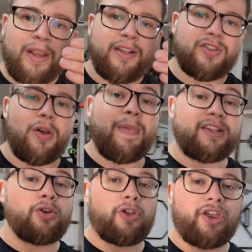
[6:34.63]
So it
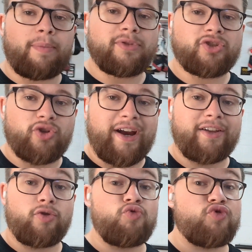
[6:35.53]
makes your thumb
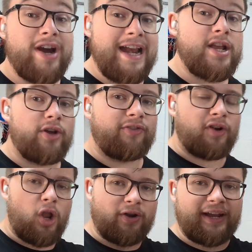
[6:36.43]
strength really good for
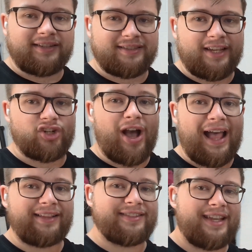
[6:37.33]
locking, as I said, your
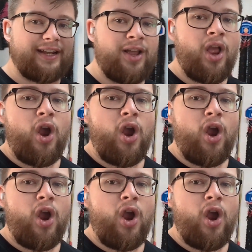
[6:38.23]
hands in